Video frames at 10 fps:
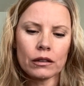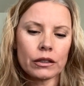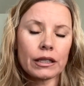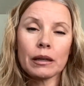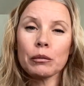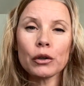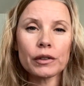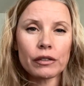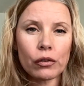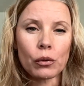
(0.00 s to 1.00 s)
just keep
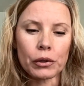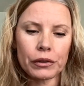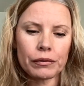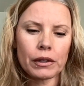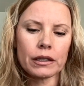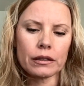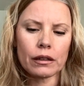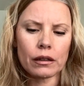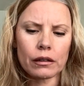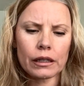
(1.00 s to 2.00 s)
moving forward, is
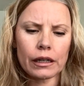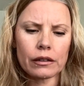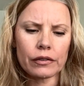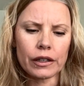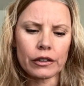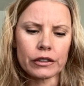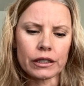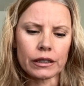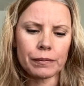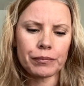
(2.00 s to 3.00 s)
the kind of
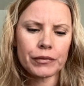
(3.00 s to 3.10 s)
energy.